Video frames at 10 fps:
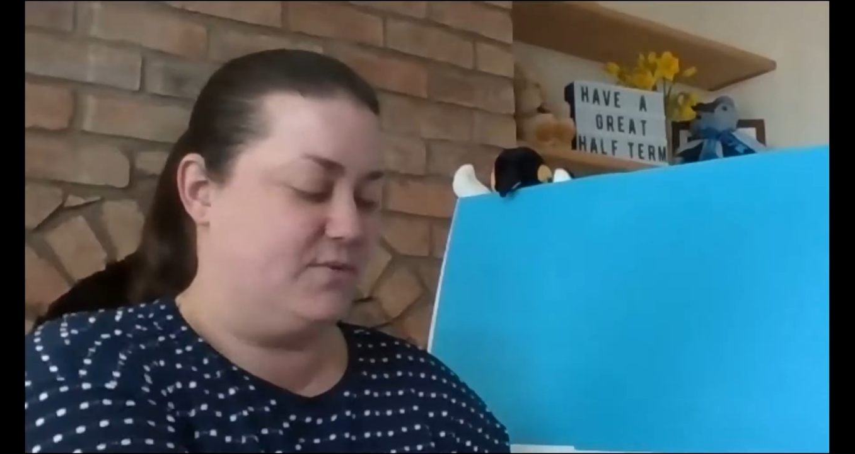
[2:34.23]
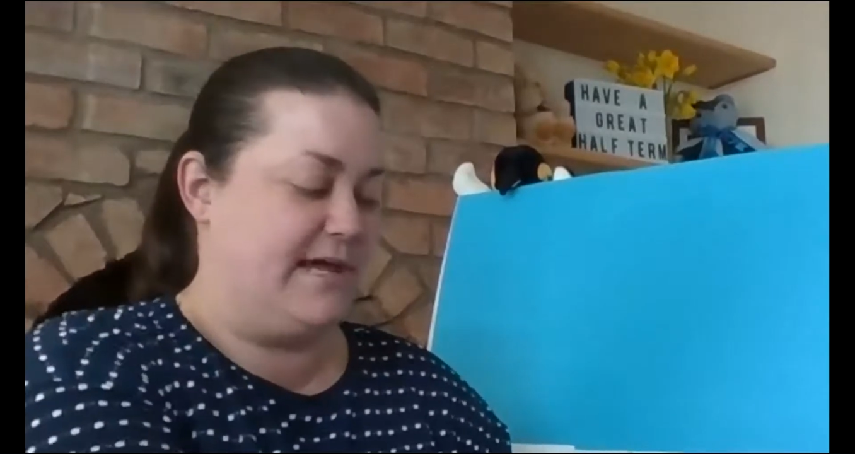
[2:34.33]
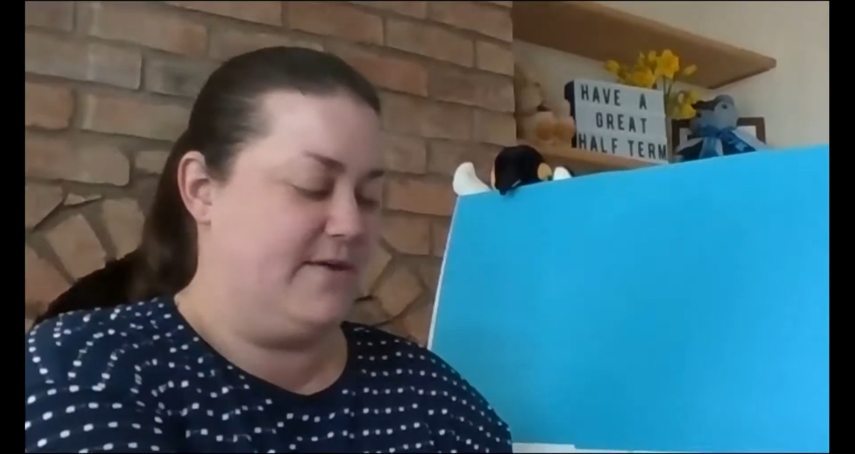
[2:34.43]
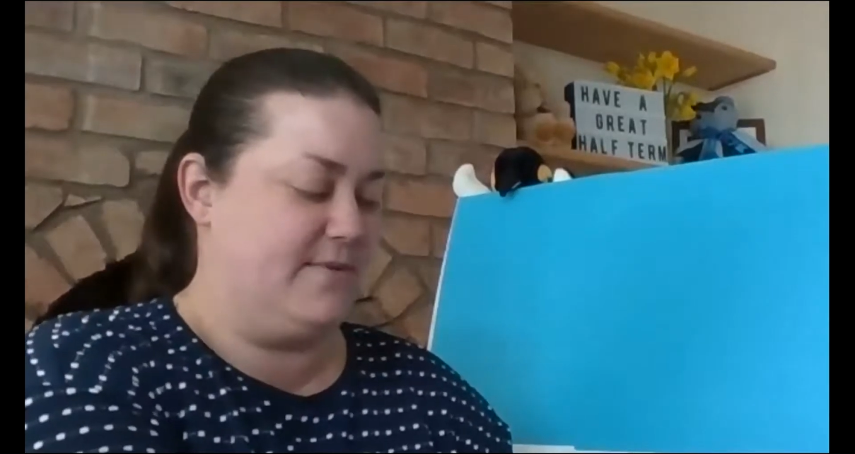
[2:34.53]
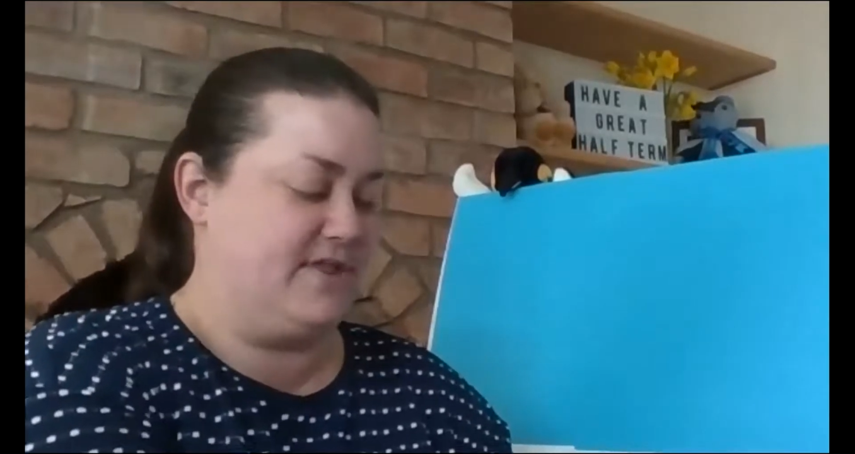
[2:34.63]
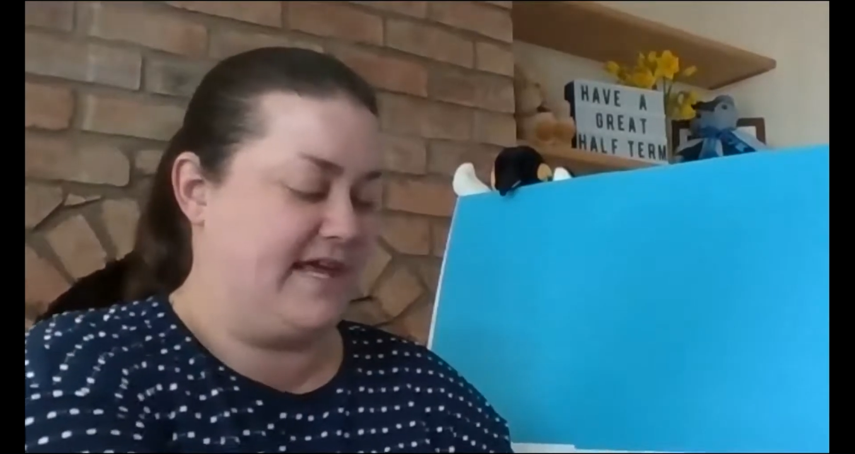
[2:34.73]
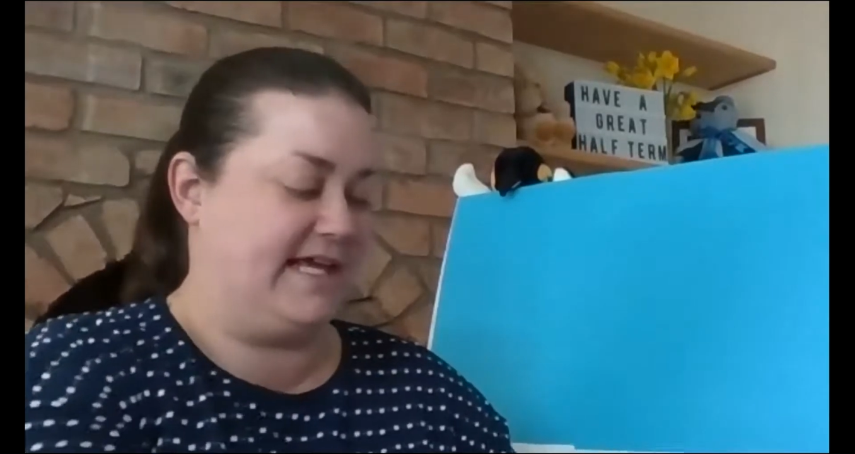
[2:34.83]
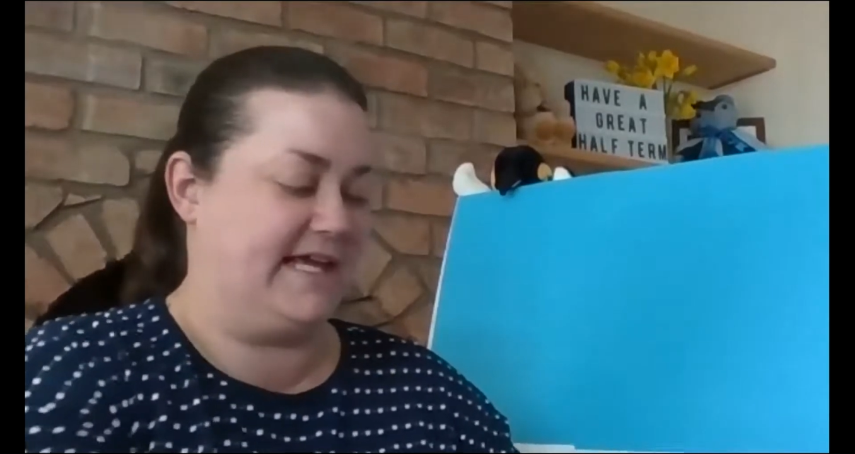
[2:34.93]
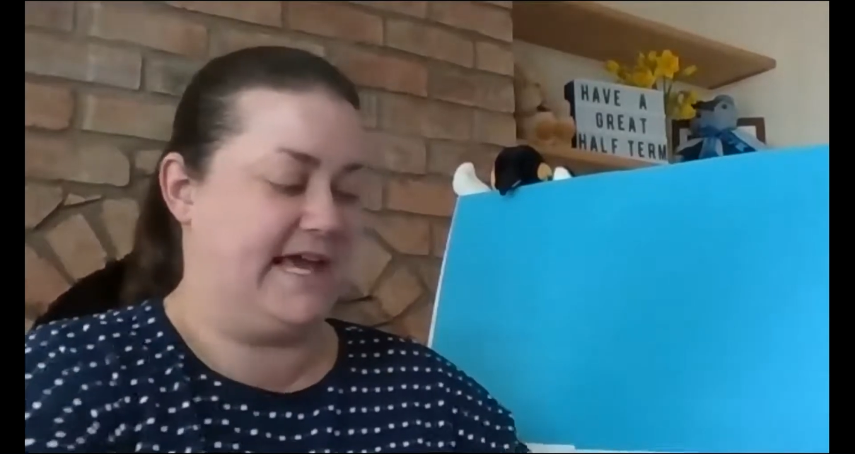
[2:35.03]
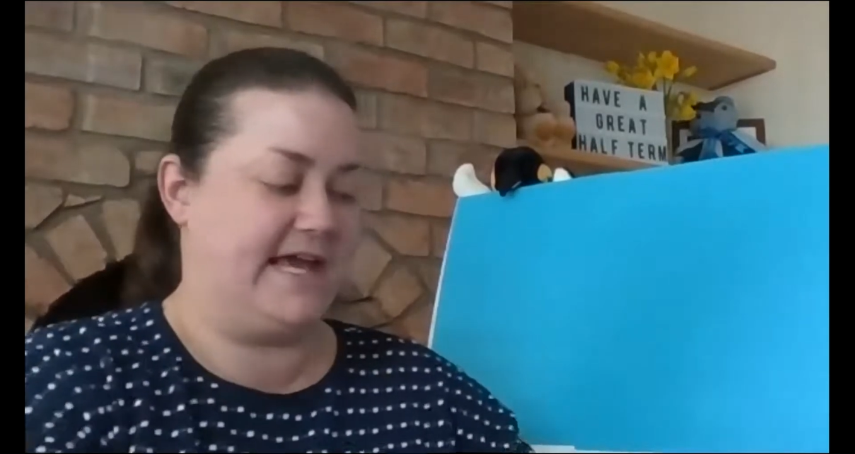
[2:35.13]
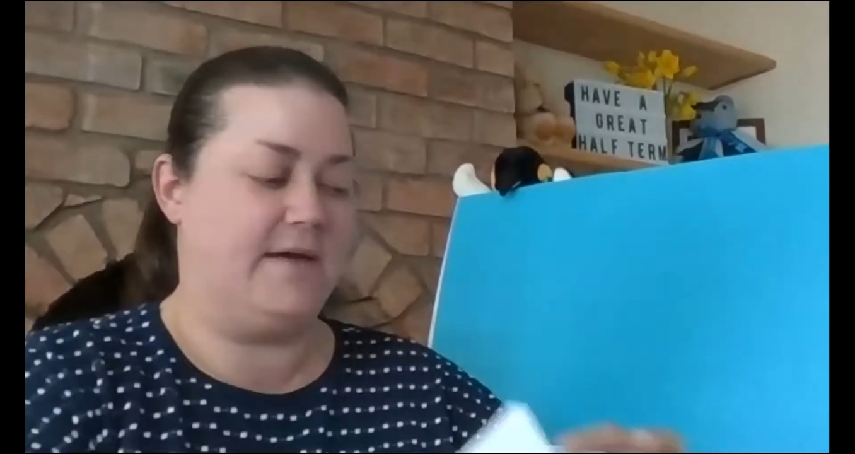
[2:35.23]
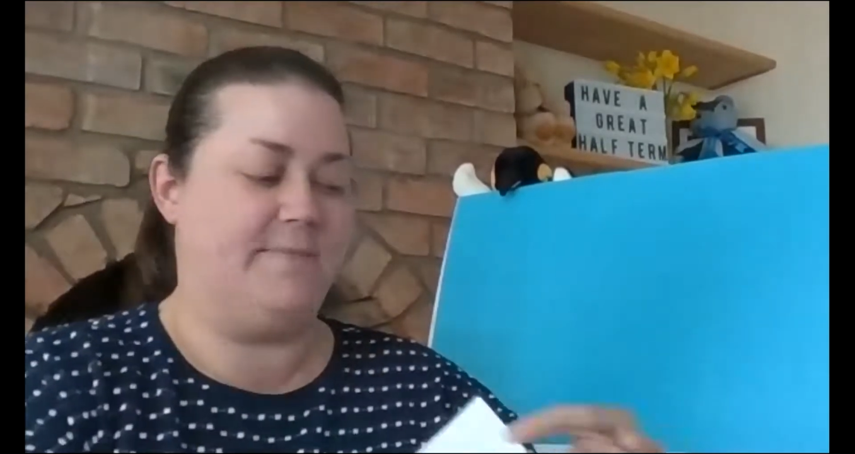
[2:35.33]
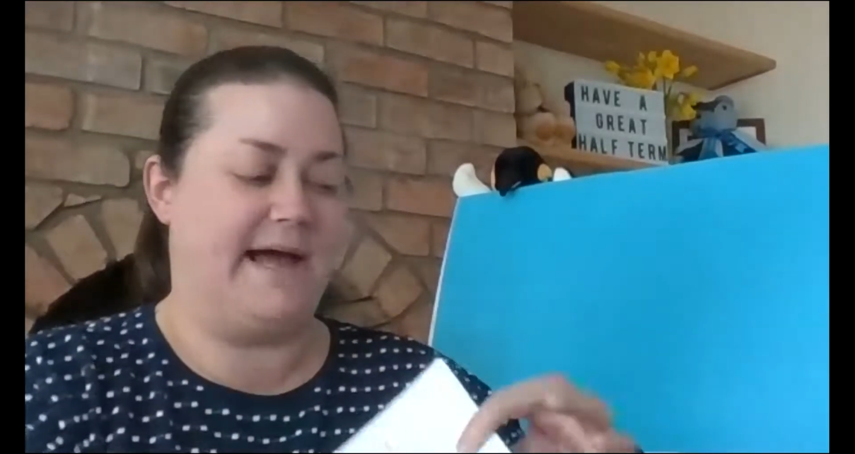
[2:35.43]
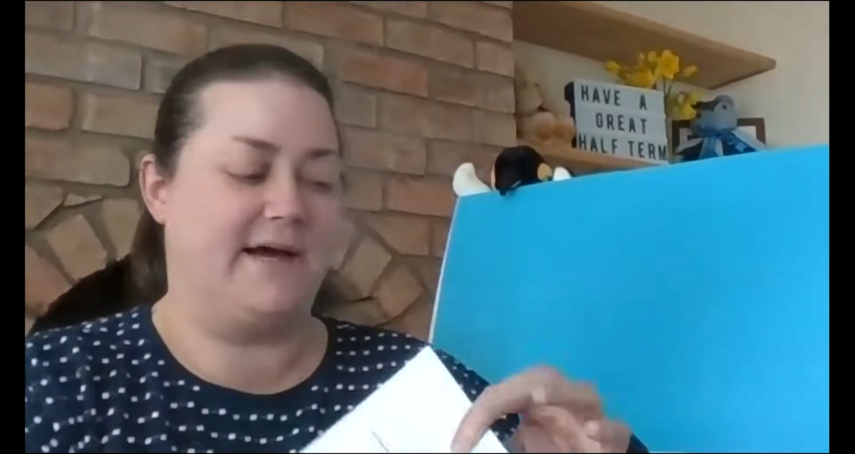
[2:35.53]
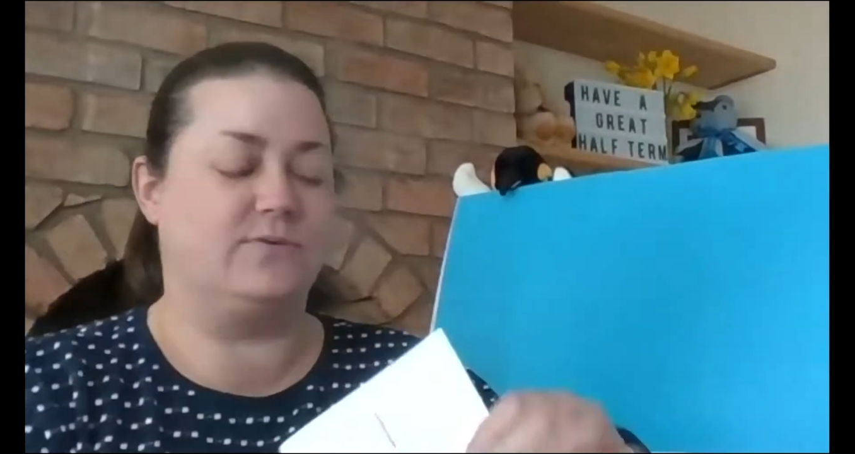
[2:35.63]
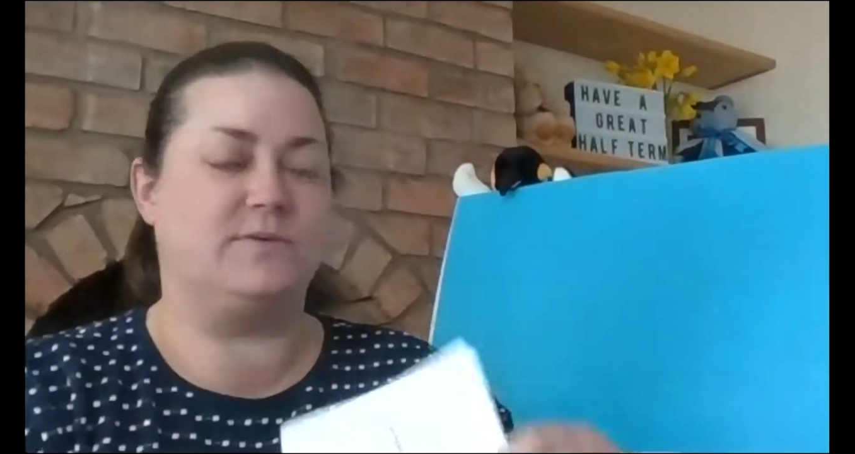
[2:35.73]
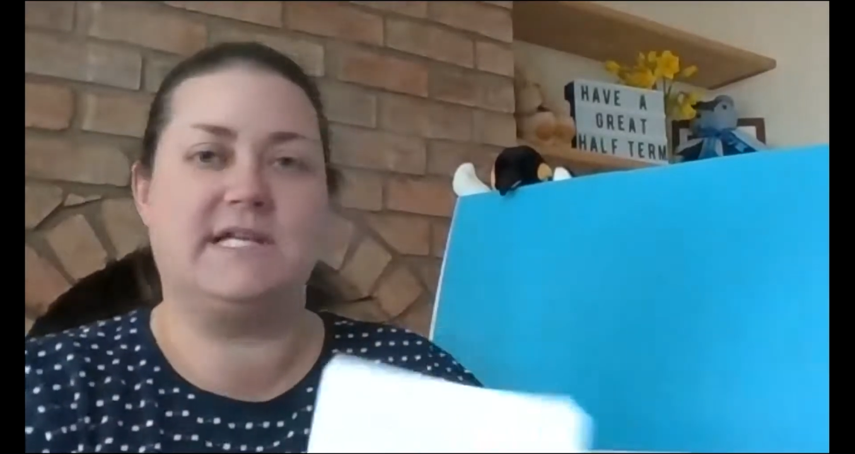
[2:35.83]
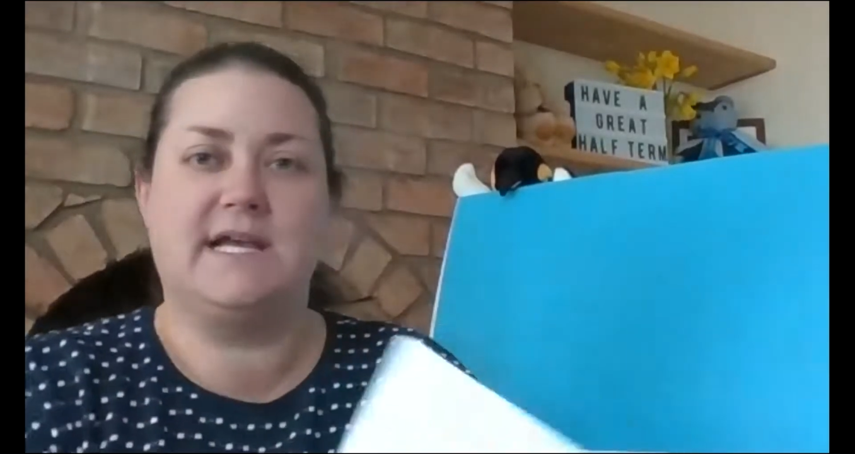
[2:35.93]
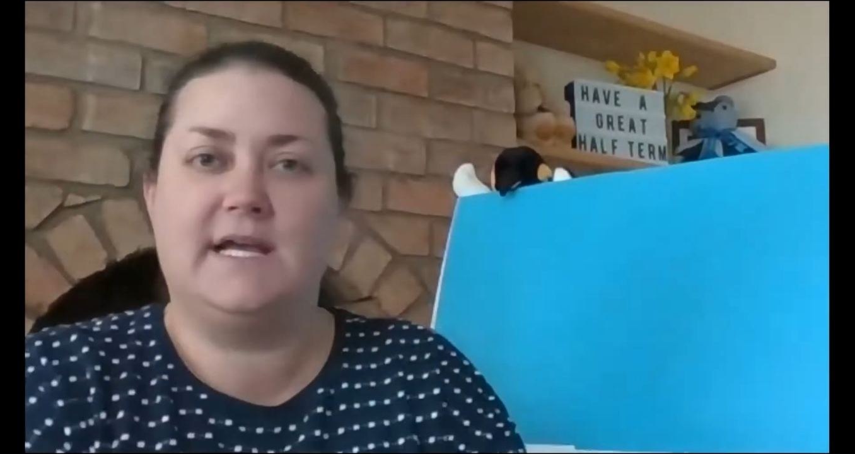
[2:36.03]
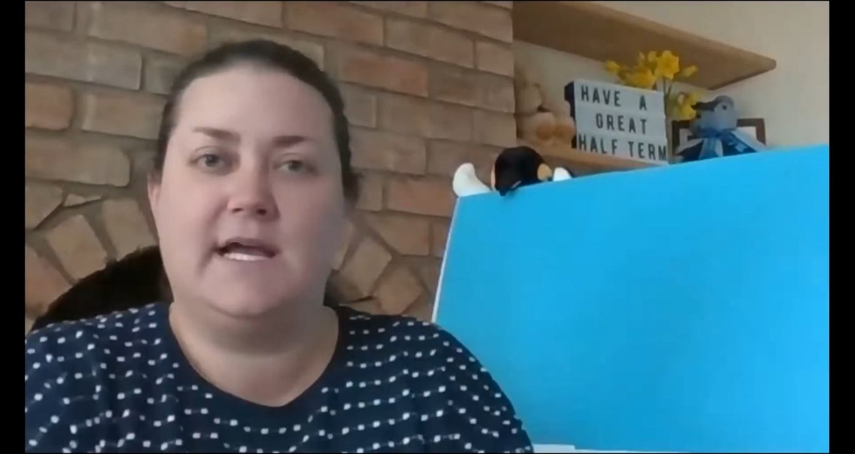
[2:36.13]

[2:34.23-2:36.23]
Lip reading: we were thinking about